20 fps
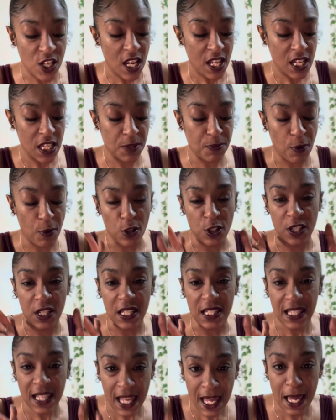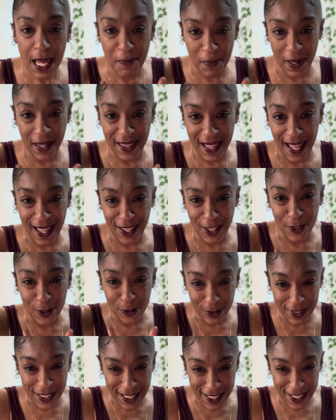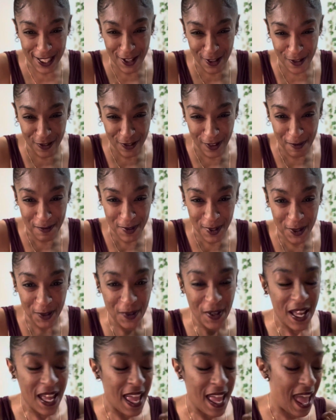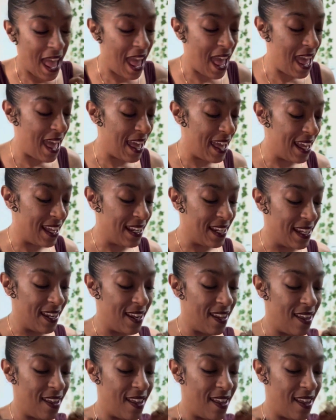and this person is keeping that little detail from you. And